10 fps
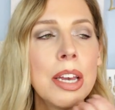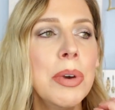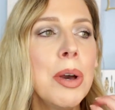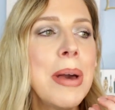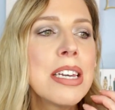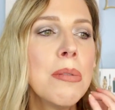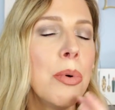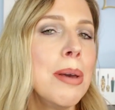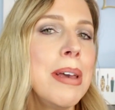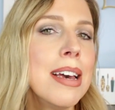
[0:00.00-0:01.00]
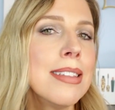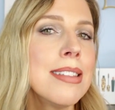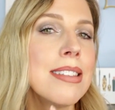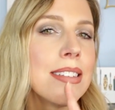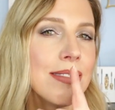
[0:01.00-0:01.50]
Can we go back to boy
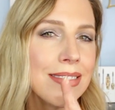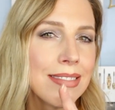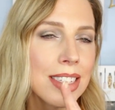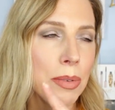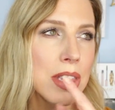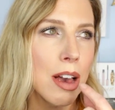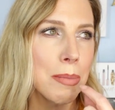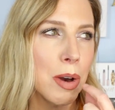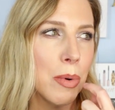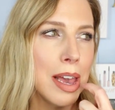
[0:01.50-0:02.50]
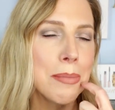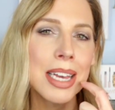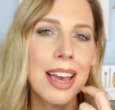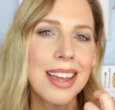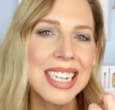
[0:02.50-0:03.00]
bands? Can we talk about Wham
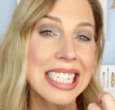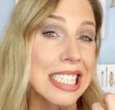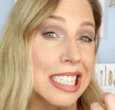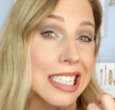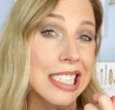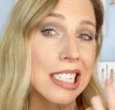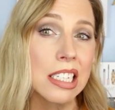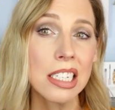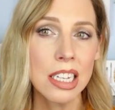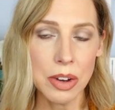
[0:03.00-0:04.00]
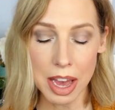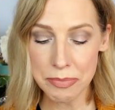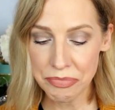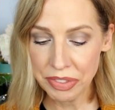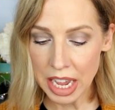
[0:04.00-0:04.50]
again? Okay.